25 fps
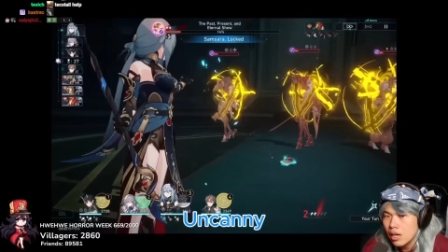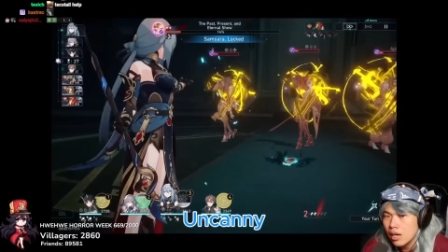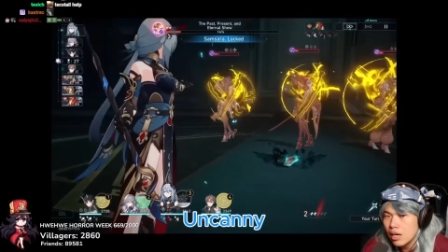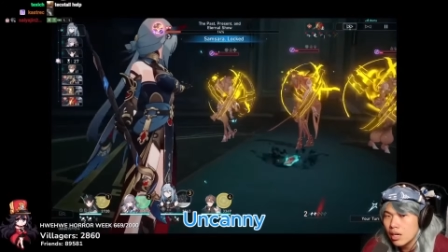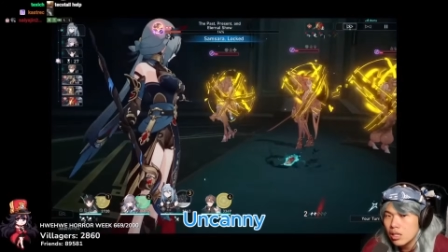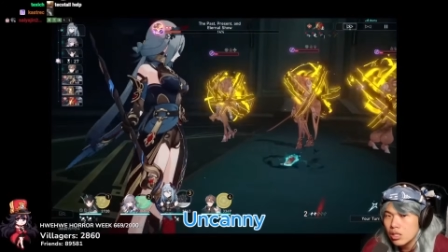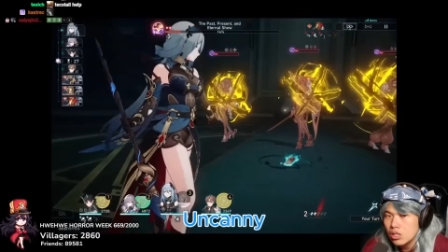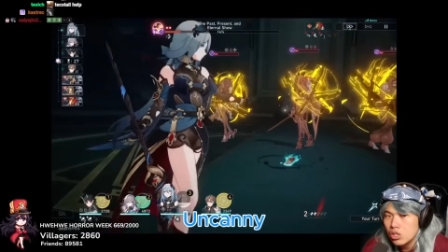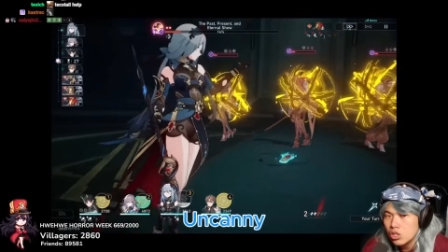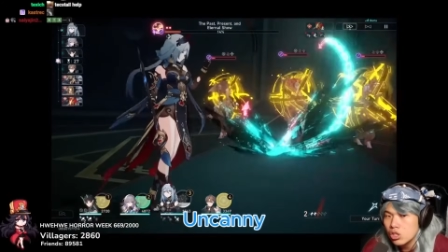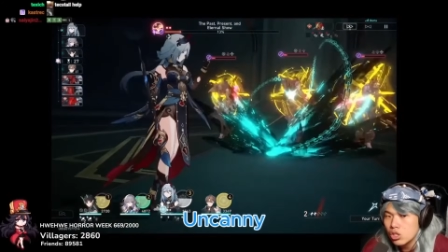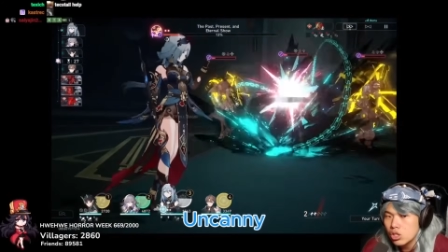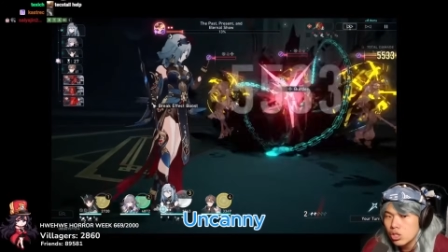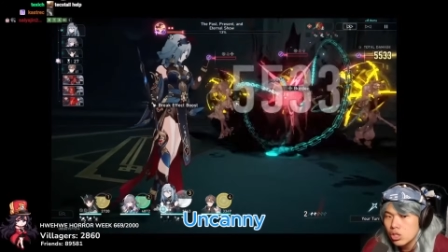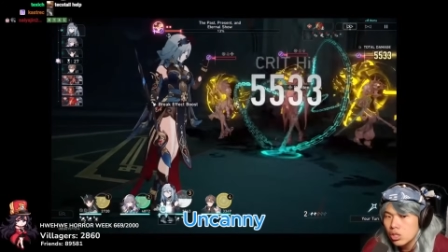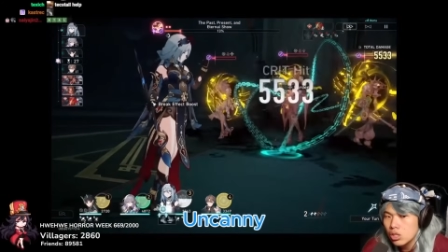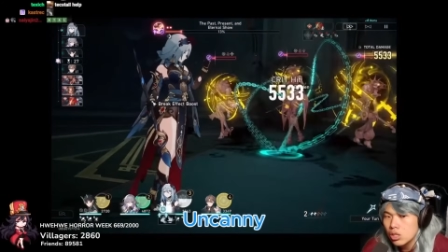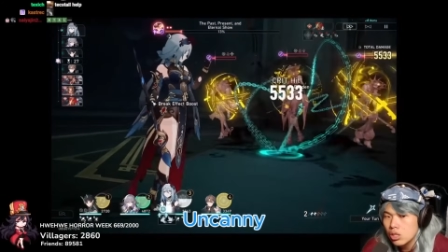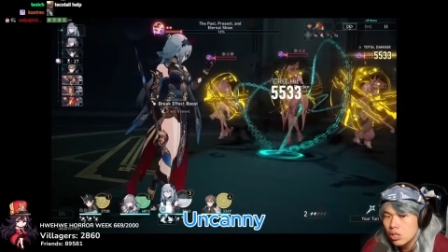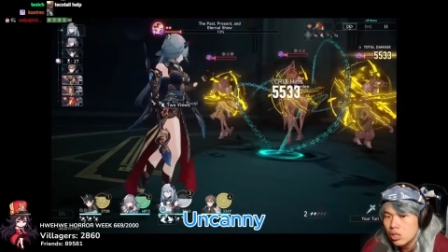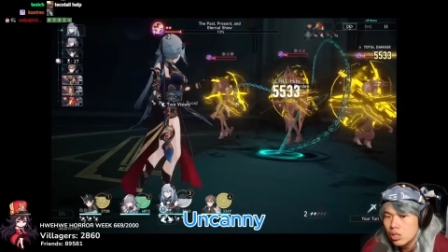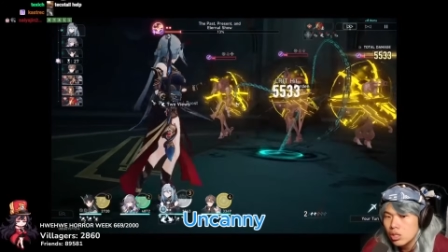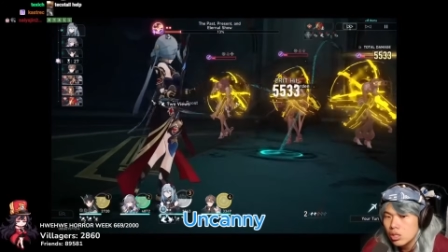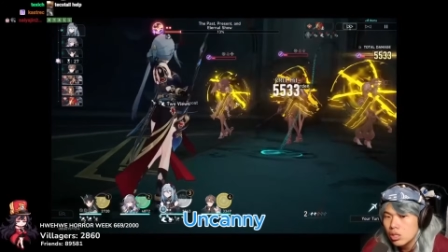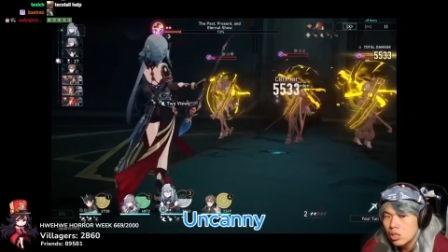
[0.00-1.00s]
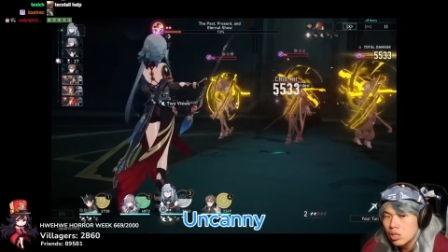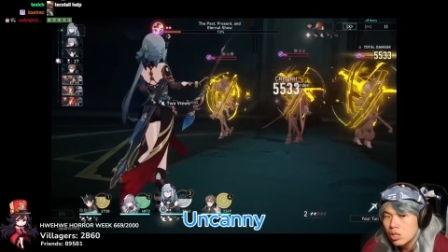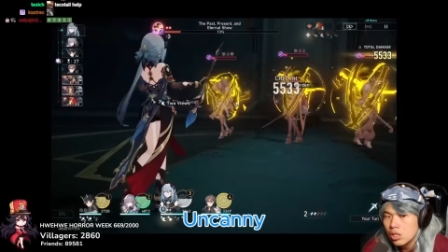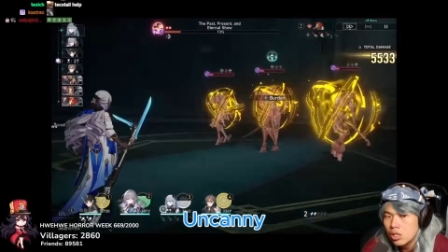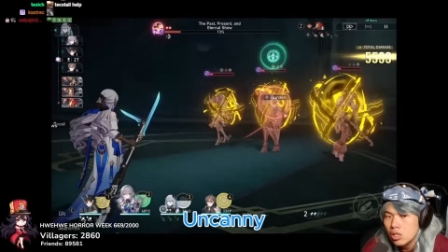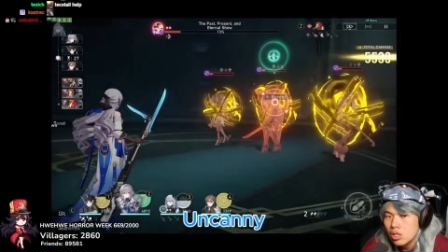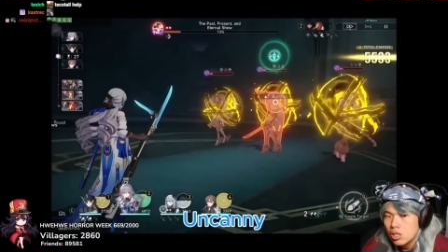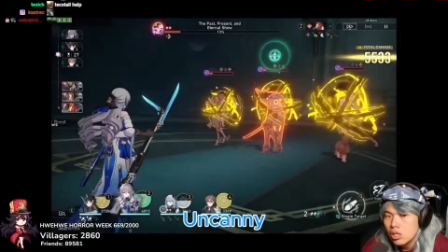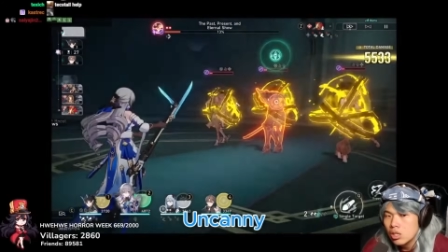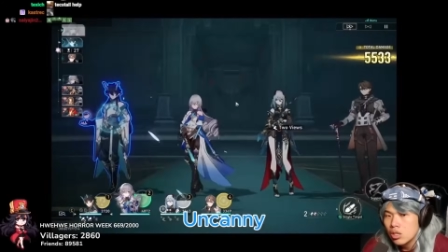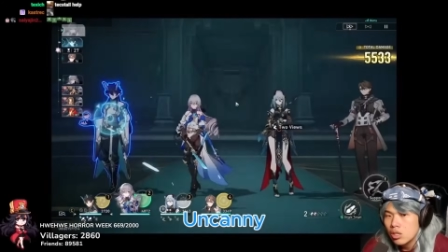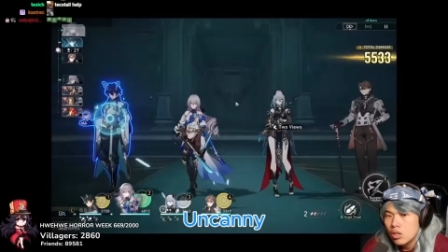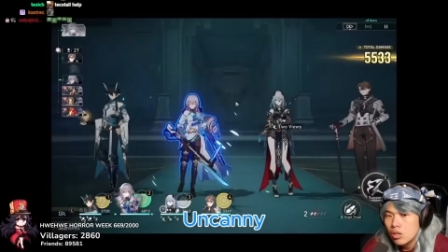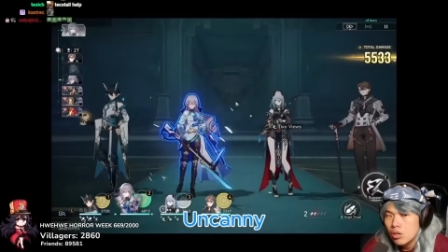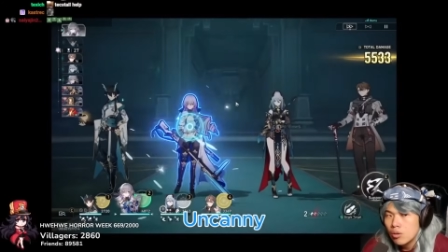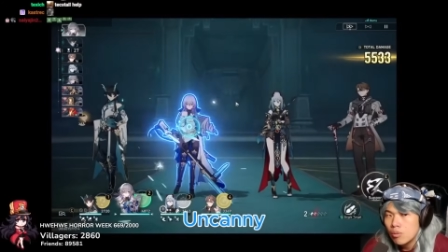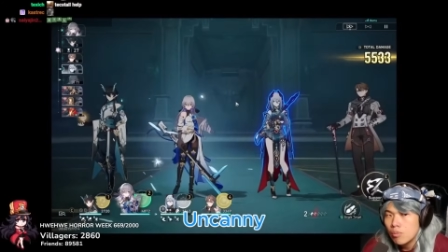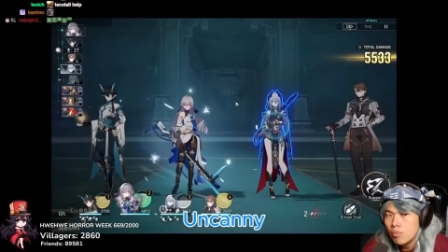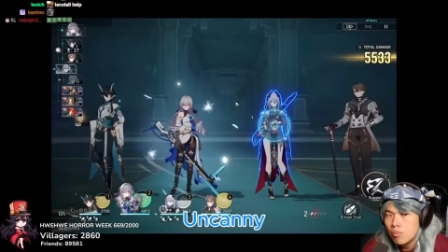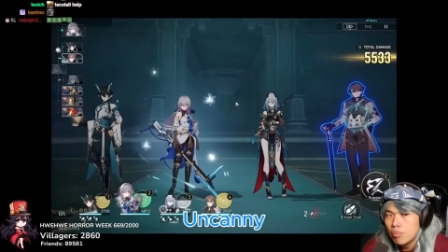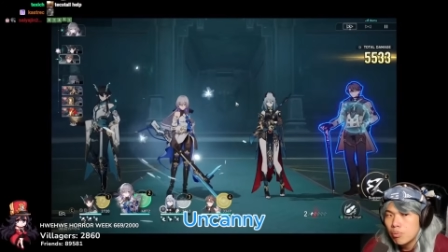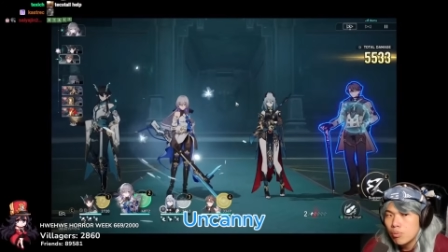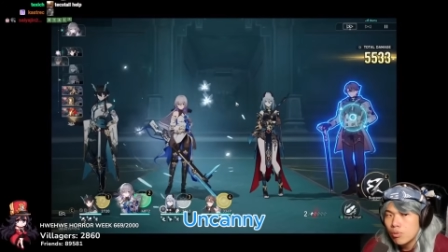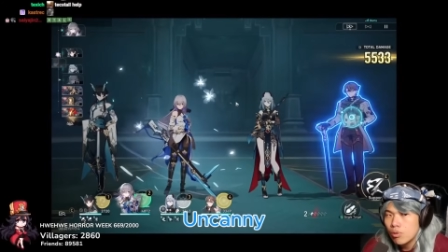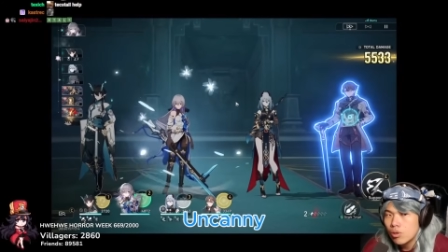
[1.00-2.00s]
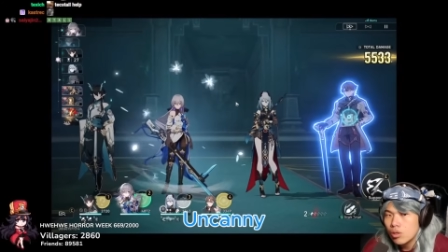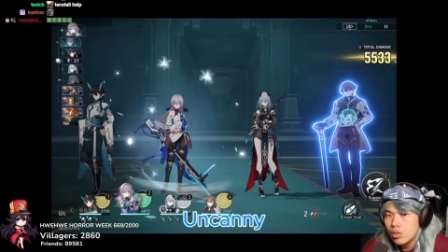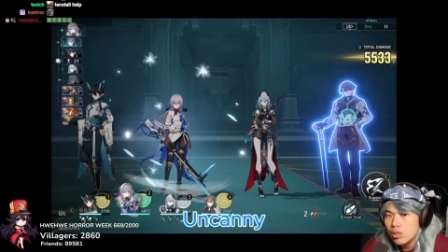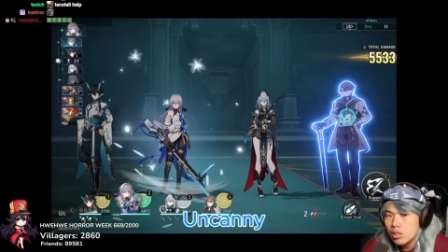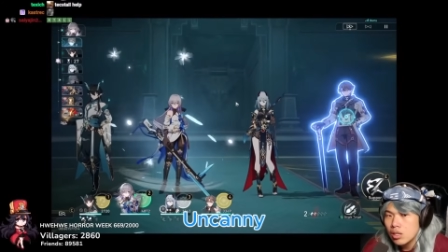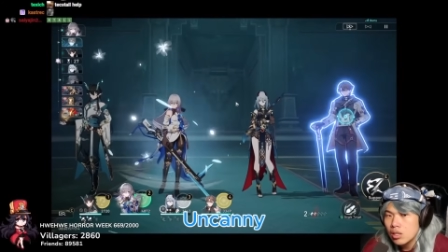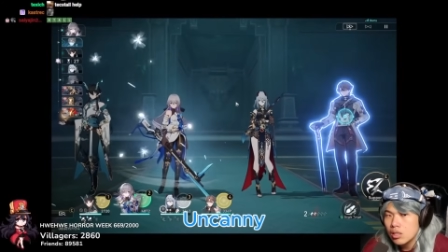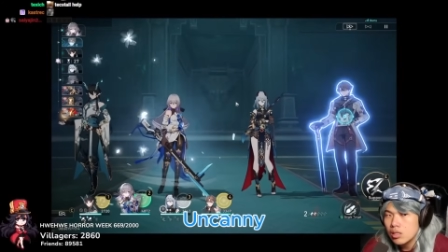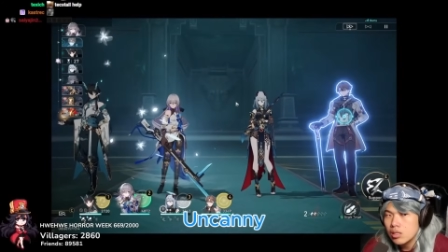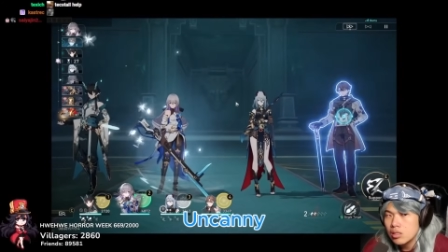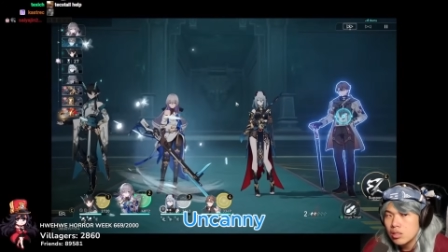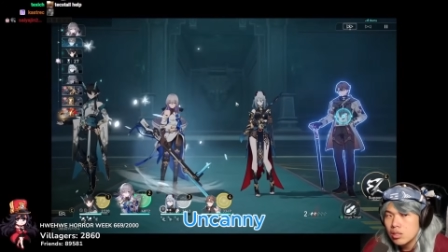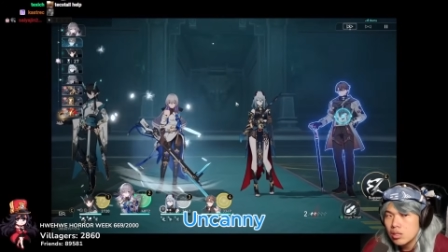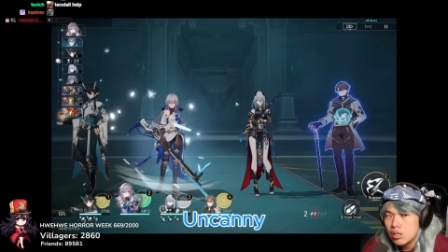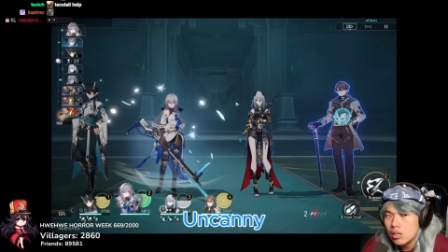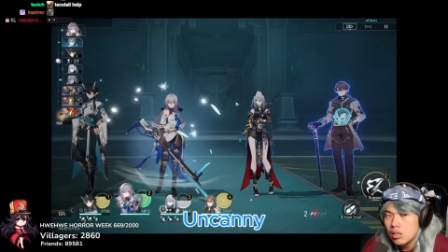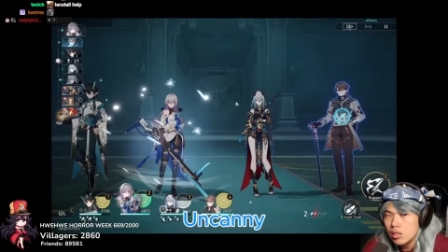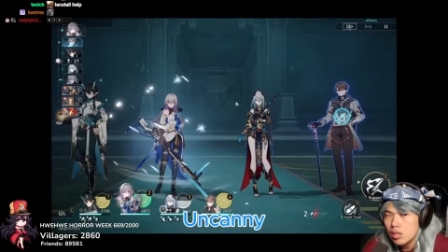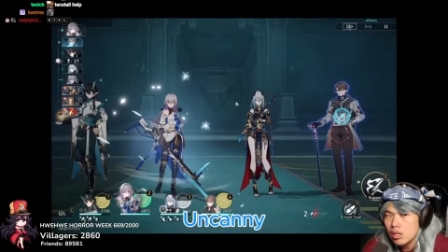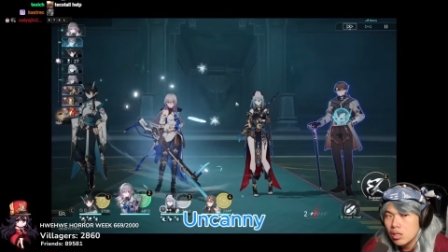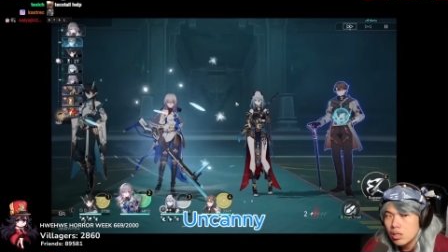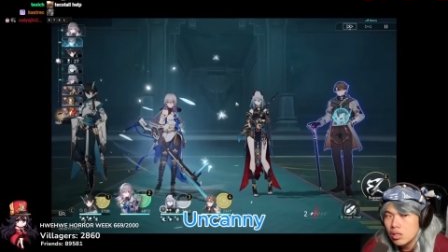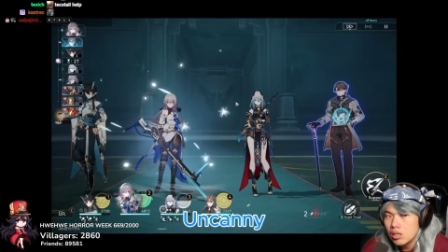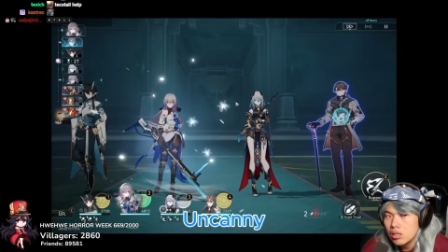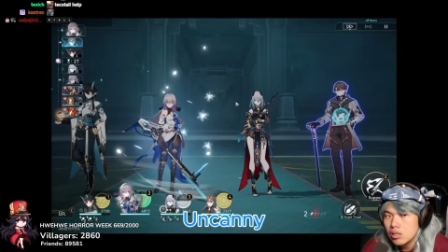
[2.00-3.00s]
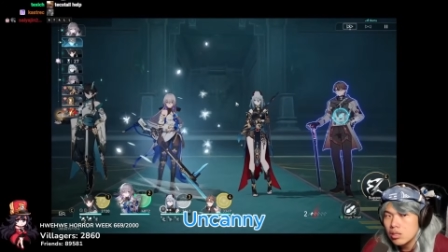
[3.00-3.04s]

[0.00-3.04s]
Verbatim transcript: and energy. Bronya is gonna